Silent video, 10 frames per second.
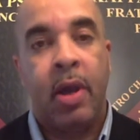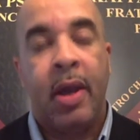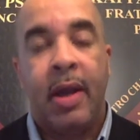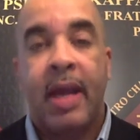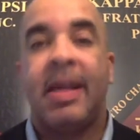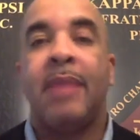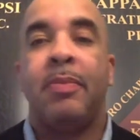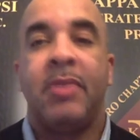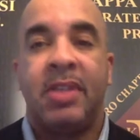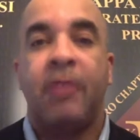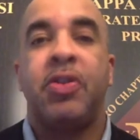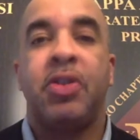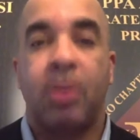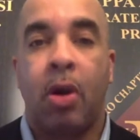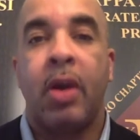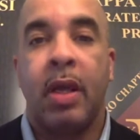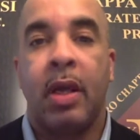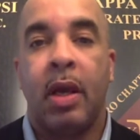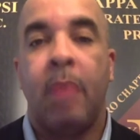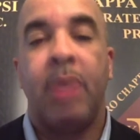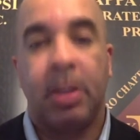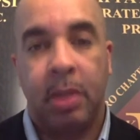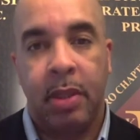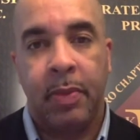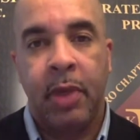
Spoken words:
And that's that self-starting ability.